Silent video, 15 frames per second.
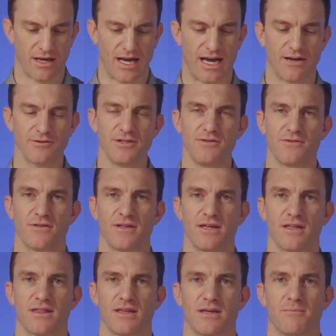How do you
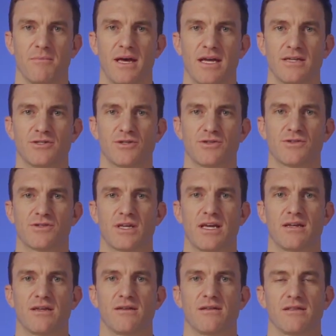think that managers
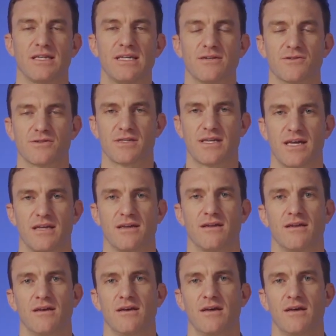and leaders can